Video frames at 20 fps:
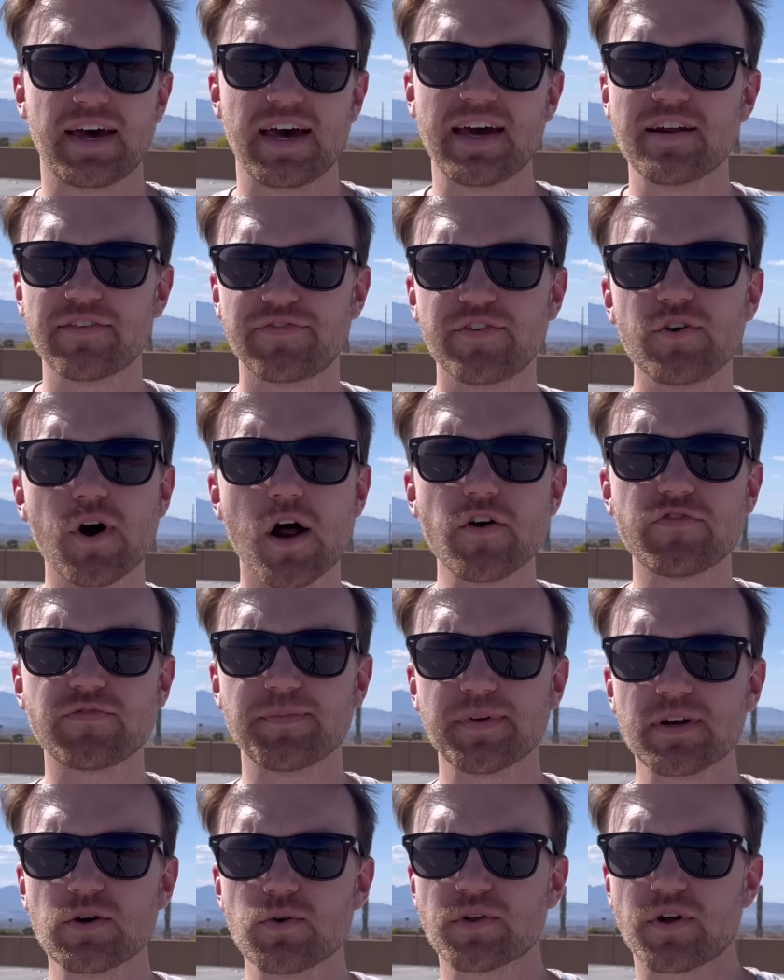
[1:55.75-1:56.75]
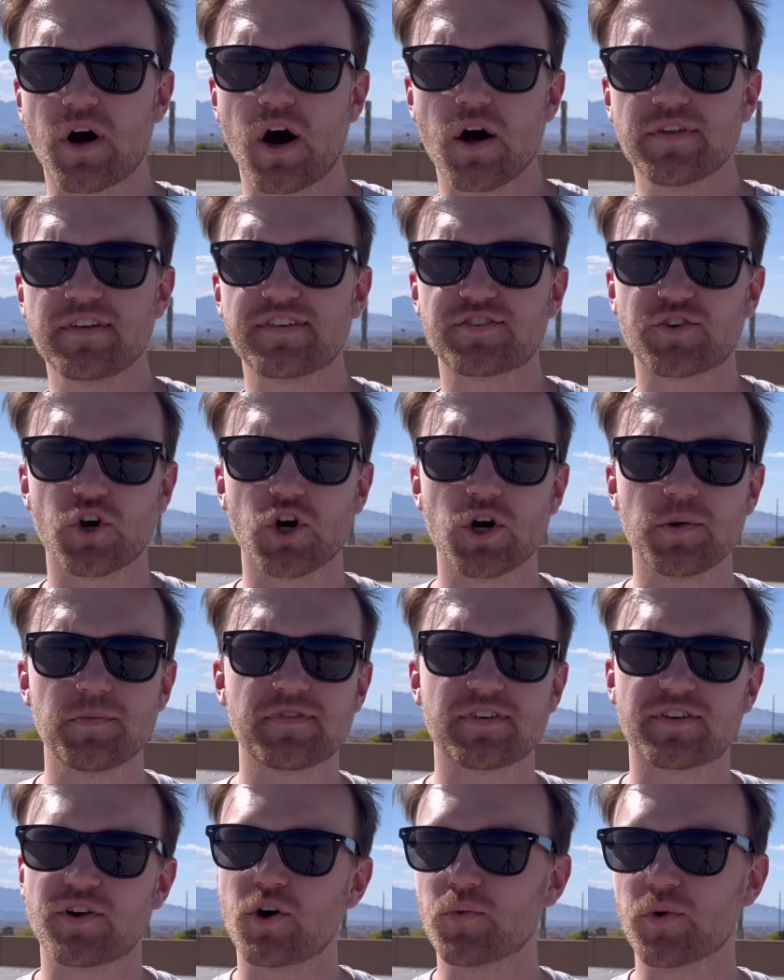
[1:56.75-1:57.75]
And if you're unfamiliar with all these
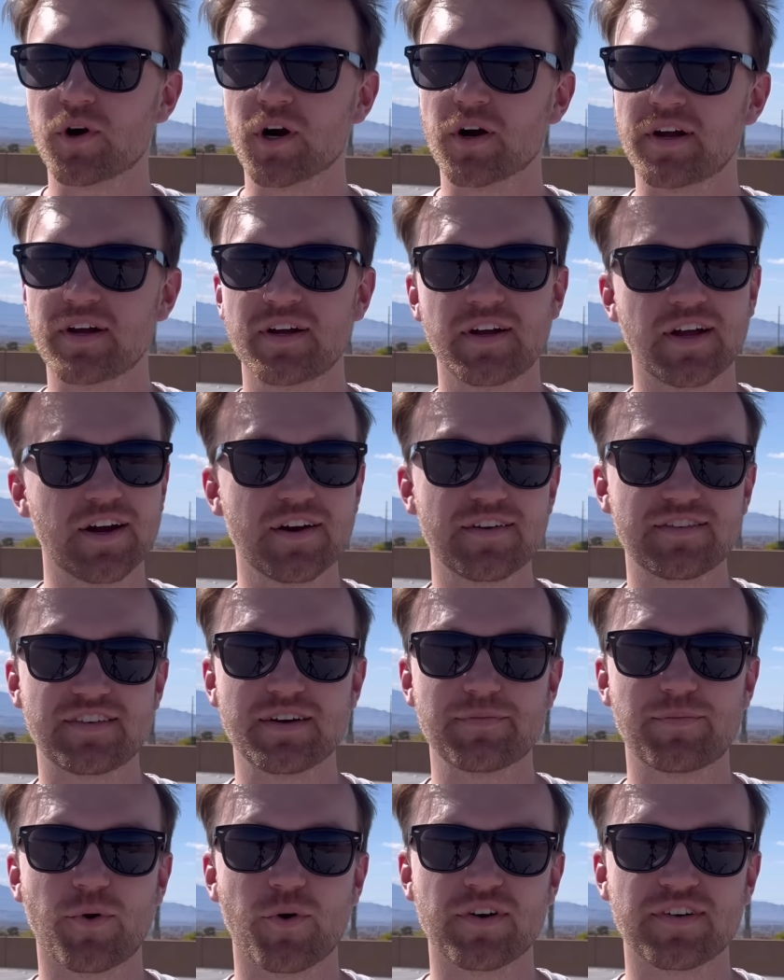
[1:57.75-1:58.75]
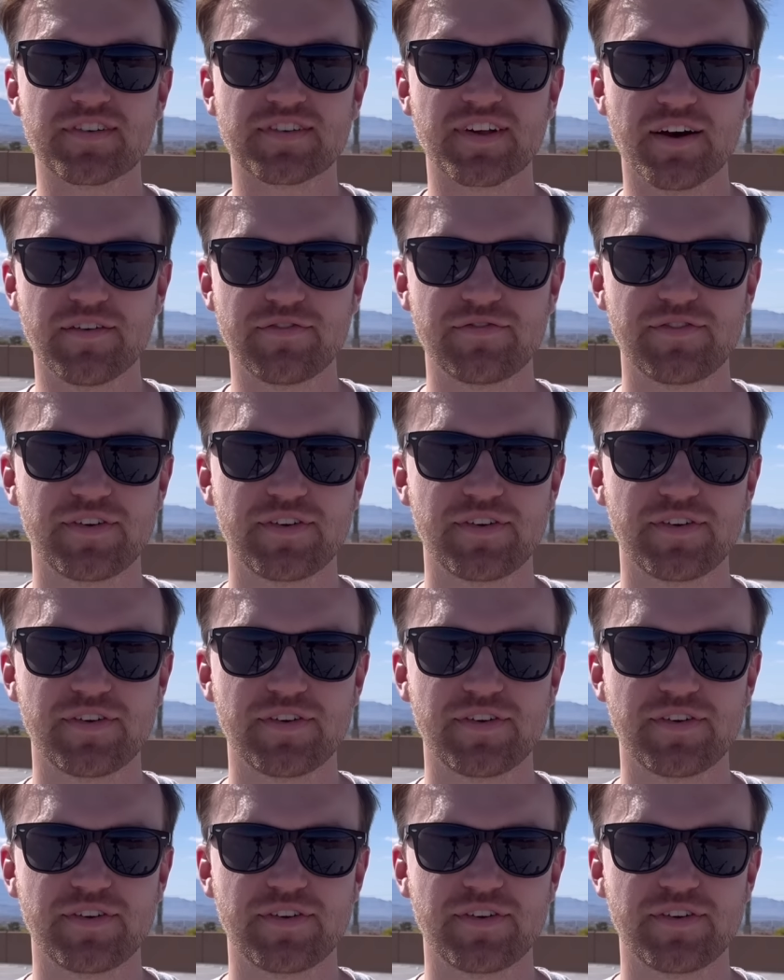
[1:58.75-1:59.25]
terms, don't worry, here's the important stuff.